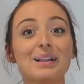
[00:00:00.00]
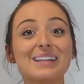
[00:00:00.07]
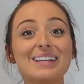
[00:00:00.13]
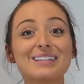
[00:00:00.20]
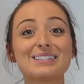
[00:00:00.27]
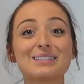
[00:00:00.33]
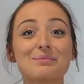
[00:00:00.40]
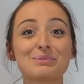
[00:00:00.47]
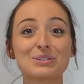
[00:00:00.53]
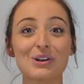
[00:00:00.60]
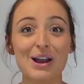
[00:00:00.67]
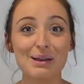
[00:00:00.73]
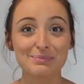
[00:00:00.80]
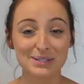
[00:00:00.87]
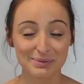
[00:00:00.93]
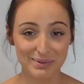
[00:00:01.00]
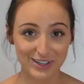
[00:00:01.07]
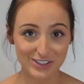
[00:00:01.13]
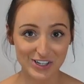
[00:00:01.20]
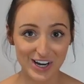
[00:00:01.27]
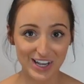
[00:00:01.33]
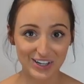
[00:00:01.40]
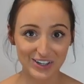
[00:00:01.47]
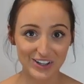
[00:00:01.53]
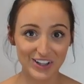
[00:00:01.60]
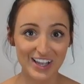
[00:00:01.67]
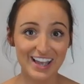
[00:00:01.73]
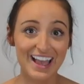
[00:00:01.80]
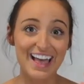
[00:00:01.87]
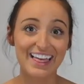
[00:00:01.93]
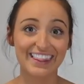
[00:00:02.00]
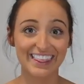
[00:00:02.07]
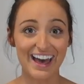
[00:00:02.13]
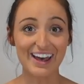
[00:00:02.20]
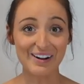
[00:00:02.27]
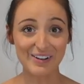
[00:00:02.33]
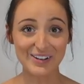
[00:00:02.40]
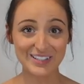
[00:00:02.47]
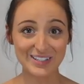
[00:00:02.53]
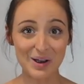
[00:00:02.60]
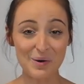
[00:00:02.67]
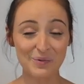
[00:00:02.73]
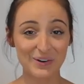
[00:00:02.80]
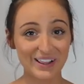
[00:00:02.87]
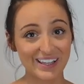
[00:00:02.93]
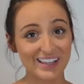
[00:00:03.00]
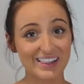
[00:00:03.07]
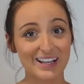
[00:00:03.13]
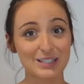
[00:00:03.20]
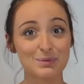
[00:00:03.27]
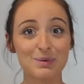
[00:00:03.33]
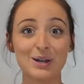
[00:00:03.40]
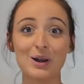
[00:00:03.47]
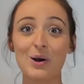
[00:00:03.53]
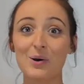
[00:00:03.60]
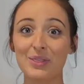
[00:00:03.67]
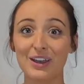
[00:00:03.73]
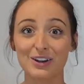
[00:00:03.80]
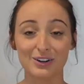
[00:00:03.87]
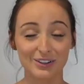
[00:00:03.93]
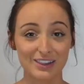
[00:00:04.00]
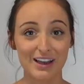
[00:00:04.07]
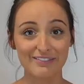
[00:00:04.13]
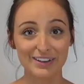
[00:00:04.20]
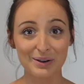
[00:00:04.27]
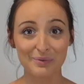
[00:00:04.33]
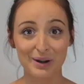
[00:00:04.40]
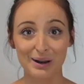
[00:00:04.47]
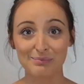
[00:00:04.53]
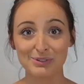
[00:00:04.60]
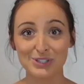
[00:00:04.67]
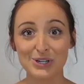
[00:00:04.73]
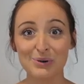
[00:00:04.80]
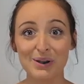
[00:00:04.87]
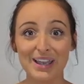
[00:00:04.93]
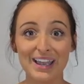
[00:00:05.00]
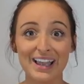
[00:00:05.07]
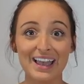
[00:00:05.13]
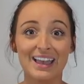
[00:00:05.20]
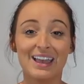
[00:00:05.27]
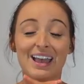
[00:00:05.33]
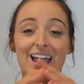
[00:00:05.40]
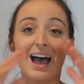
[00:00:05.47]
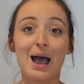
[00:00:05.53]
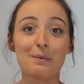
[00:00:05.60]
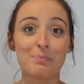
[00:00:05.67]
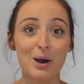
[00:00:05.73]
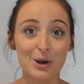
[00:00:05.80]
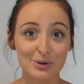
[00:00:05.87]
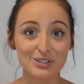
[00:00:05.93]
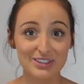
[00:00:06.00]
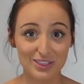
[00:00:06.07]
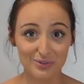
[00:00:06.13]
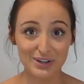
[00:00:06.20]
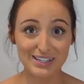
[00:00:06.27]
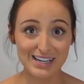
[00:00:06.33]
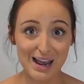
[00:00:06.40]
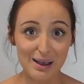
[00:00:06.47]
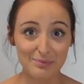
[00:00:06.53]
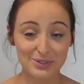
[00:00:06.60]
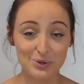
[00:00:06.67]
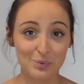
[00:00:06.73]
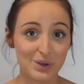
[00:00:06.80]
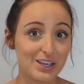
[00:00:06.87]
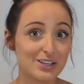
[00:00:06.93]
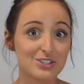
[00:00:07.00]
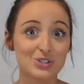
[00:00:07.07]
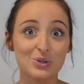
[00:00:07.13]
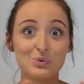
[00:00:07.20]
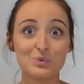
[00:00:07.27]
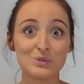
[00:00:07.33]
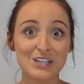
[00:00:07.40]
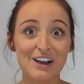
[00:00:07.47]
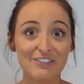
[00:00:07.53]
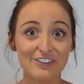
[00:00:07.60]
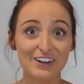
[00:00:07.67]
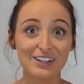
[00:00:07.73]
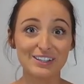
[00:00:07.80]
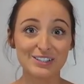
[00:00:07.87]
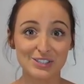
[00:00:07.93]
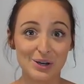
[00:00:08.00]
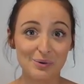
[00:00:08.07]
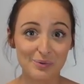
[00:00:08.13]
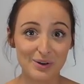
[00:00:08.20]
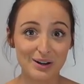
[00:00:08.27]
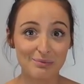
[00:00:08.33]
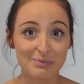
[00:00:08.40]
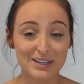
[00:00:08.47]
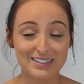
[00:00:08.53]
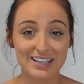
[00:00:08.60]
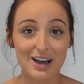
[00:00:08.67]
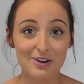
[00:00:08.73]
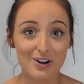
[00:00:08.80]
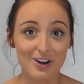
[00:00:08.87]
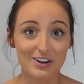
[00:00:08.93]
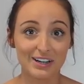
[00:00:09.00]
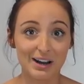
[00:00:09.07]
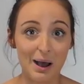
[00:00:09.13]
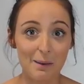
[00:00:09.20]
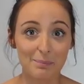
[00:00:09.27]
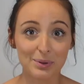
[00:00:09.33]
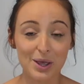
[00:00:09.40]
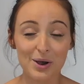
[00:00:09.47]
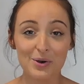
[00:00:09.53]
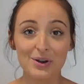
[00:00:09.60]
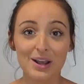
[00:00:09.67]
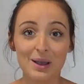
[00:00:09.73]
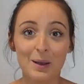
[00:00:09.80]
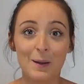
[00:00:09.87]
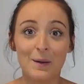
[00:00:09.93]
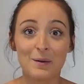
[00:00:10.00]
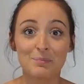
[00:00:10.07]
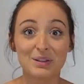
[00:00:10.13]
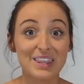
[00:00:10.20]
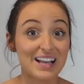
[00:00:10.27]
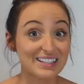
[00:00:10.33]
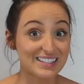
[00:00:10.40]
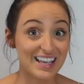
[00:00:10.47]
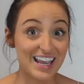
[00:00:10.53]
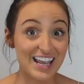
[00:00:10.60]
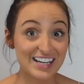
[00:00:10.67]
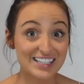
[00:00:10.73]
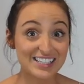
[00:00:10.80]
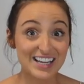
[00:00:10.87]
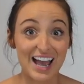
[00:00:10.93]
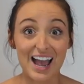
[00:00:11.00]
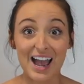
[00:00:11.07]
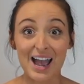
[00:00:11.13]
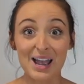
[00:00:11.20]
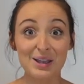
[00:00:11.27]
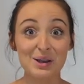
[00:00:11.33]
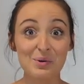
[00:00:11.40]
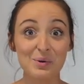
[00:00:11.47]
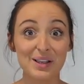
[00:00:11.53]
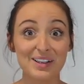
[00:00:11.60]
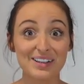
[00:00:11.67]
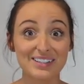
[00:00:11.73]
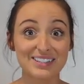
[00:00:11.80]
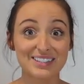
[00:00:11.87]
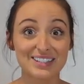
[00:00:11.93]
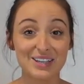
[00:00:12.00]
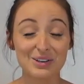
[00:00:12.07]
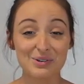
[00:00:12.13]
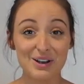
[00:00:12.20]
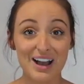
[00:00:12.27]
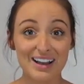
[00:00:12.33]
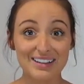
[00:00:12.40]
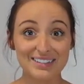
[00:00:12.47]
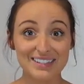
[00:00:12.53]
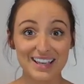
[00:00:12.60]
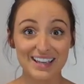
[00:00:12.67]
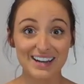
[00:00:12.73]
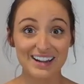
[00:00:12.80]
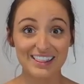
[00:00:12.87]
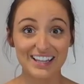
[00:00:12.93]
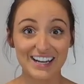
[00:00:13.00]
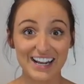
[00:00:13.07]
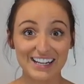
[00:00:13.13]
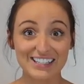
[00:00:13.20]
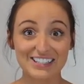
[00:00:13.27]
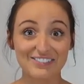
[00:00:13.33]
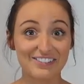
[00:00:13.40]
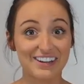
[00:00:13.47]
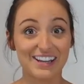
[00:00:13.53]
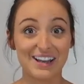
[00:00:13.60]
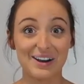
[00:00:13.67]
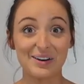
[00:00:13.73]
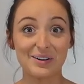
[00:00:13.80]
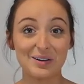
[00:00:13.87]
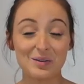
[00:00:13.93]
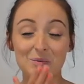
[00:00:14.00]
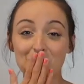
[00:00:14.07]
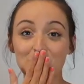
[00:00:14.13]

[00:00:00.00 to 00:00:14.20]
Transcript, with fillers: please subscribe to my channel. That also really lets me know that you're loving what I'm doing. I post three times a week so you definitely don't want to miss out on an upload. But that's it. I will see you guys in the next video.